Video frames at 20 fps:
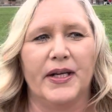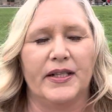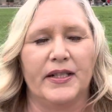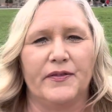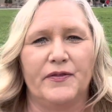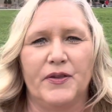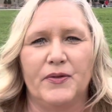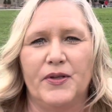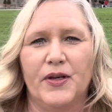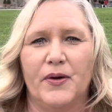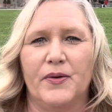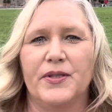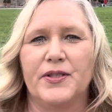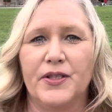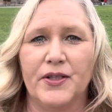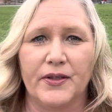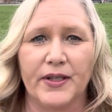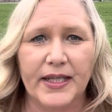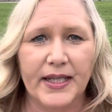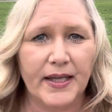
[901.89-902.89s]
if you go into
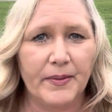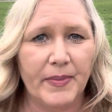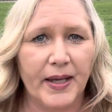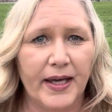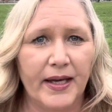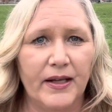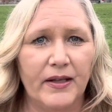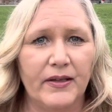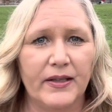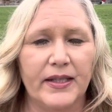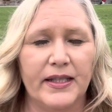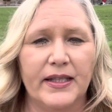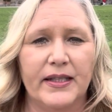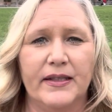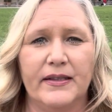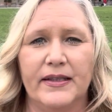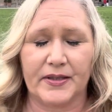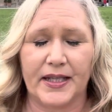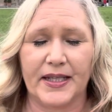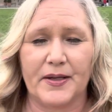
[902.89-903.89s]
your email
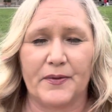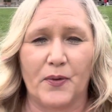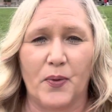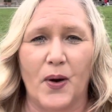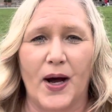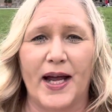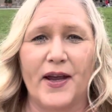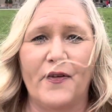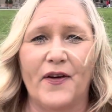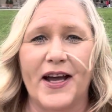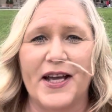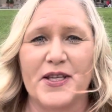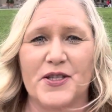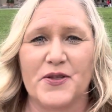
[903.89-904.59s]
and Wi-Fi is